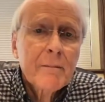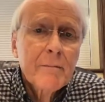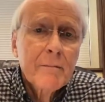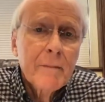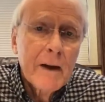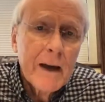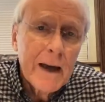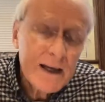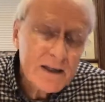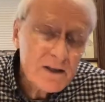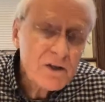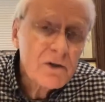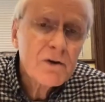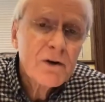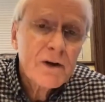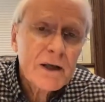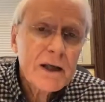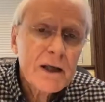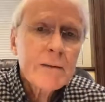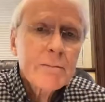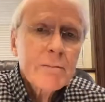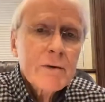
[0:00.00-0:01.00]
ask you to
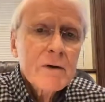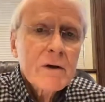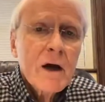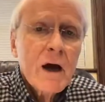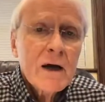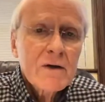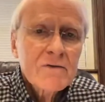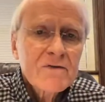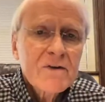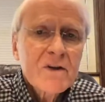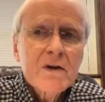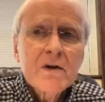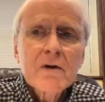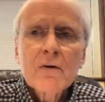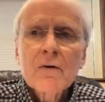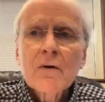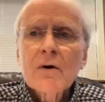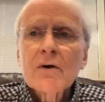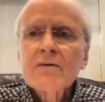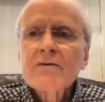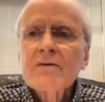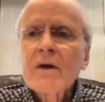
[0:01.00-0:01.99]
keep us in
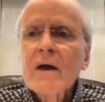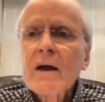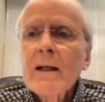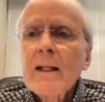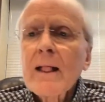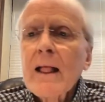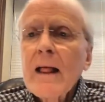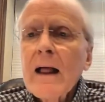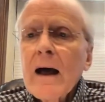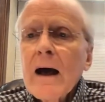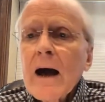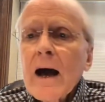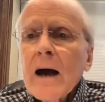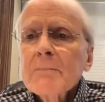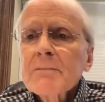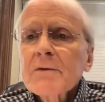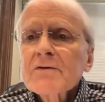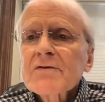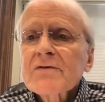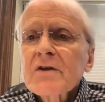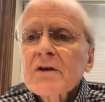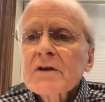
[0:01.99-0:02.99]
yours.
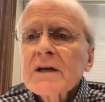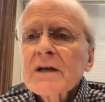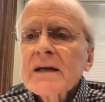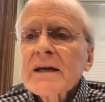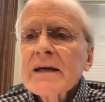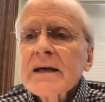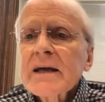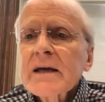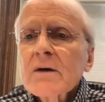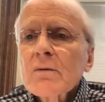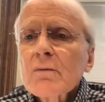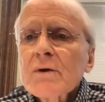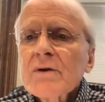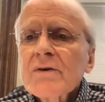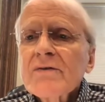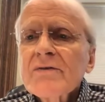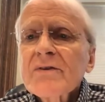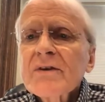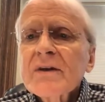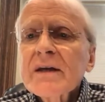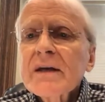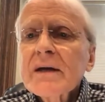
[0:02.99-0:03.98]
I'm just looking here. We
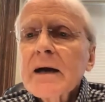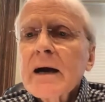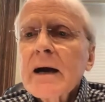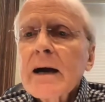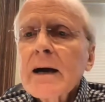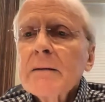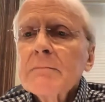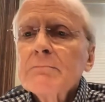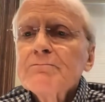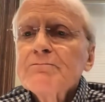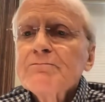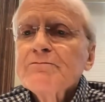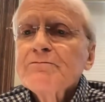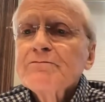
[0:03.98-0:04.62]
see a